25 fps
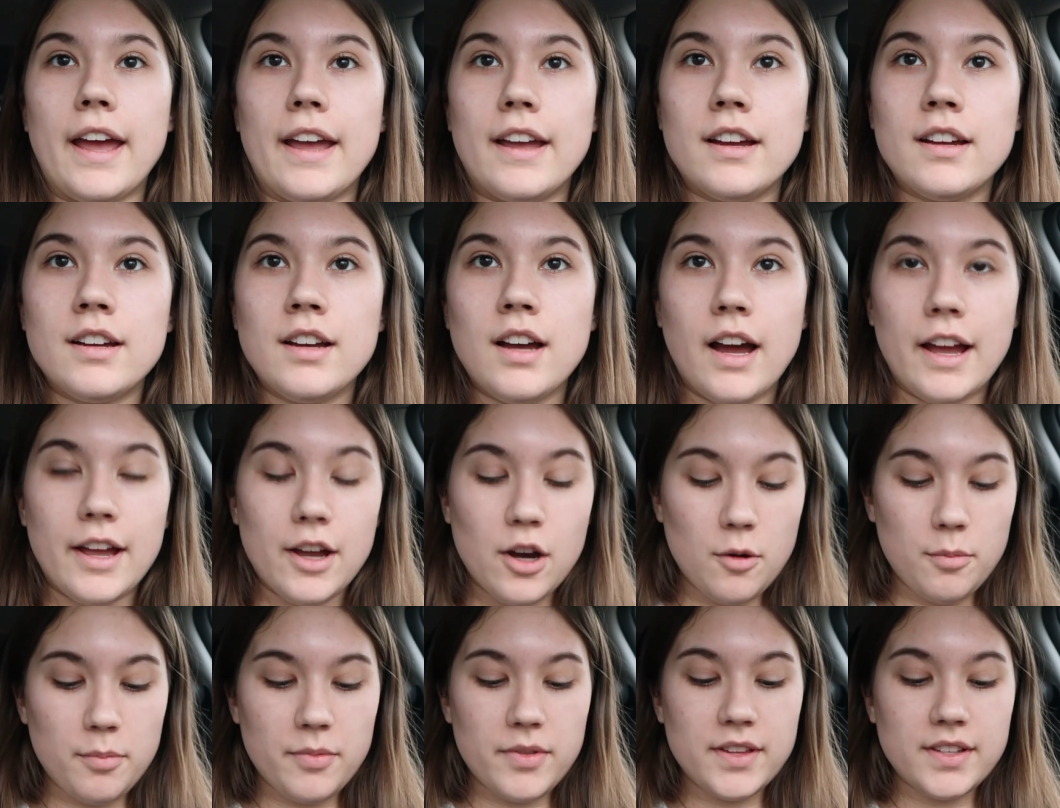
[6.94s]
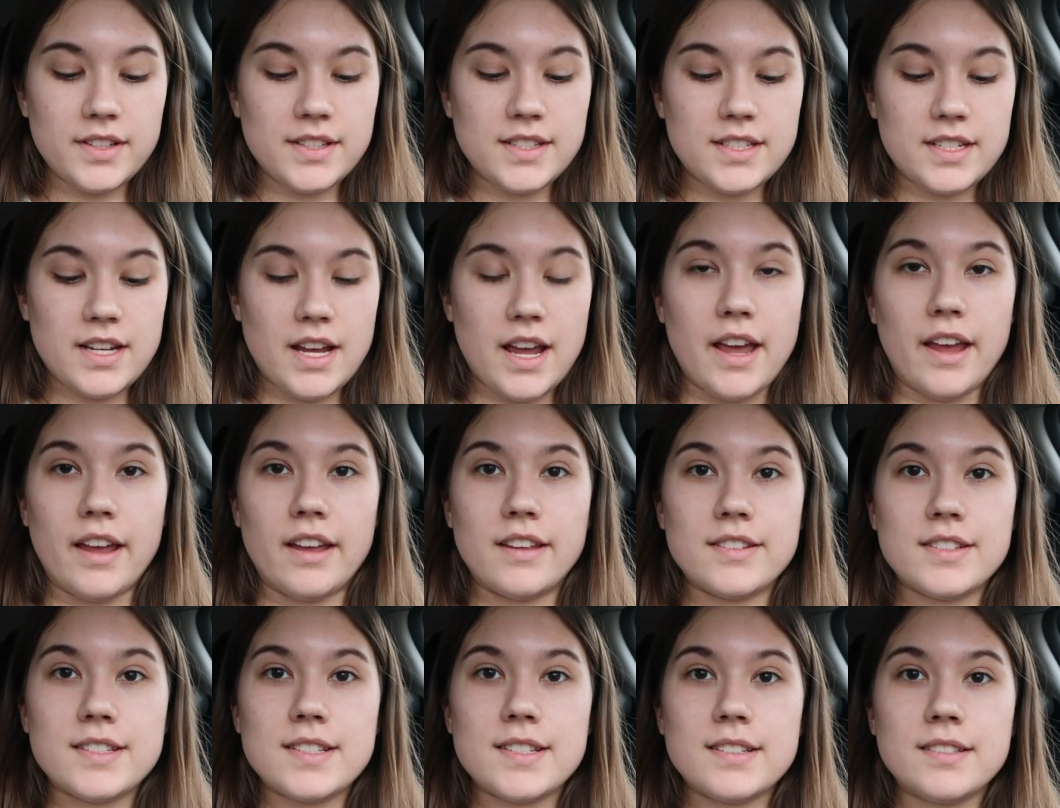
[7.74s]
I hope this
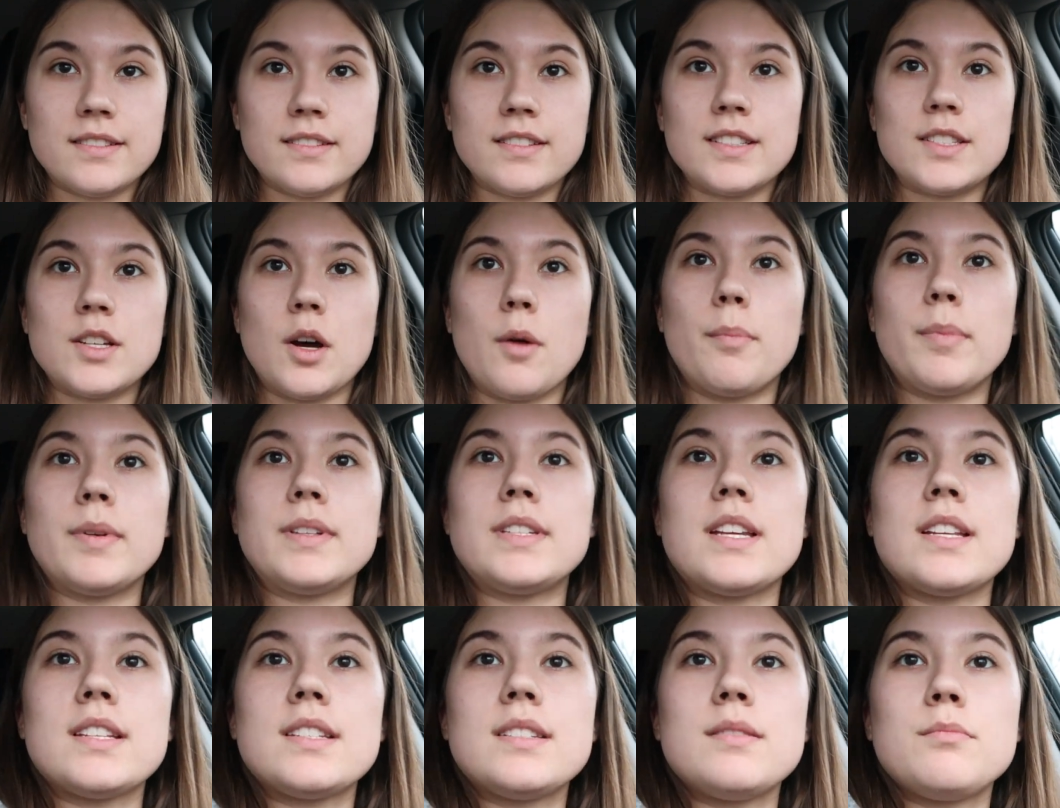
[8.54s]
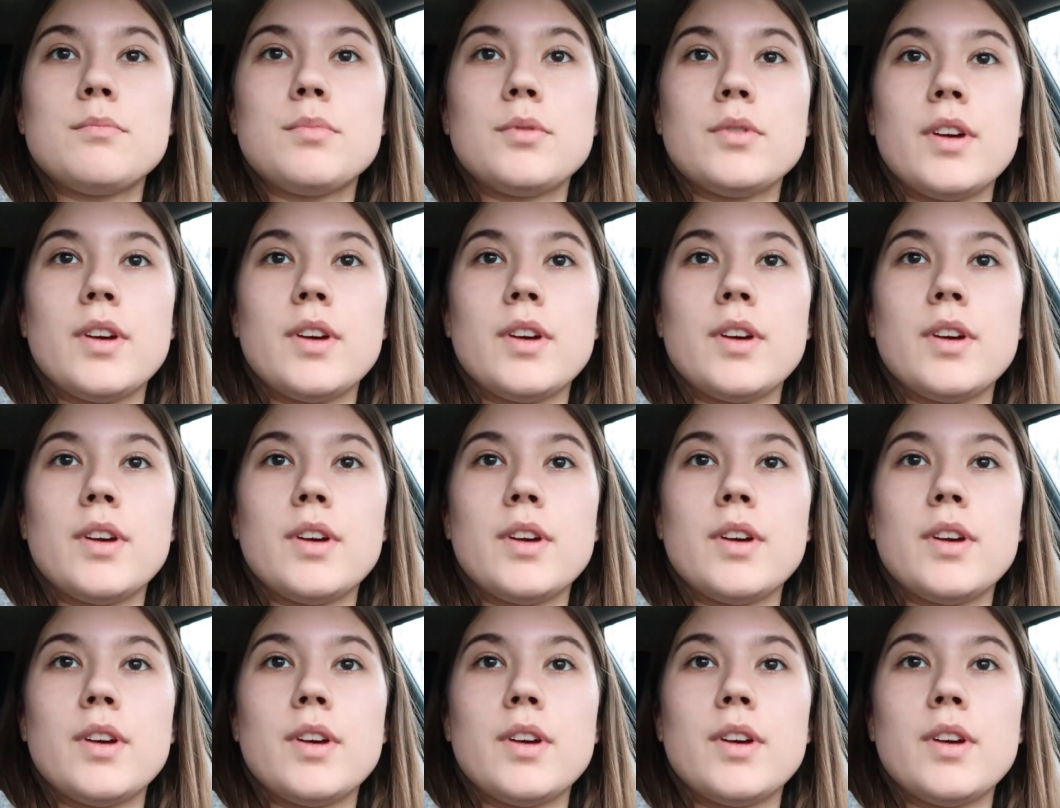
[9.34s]
stays. Let's hope it doesn't